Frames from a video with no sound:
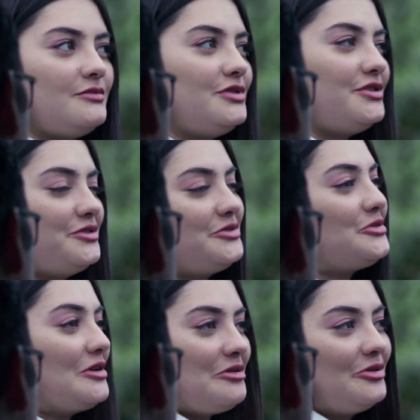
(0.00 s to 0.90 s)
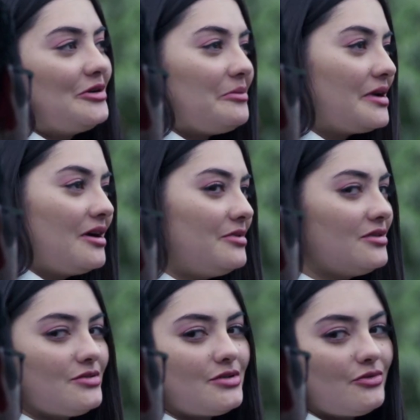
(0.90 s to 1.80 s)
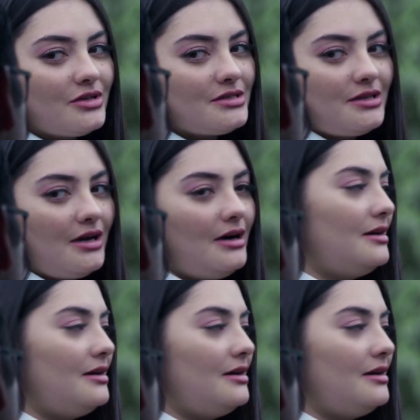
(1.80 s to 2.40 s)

sees Mari Carmen alone and stops.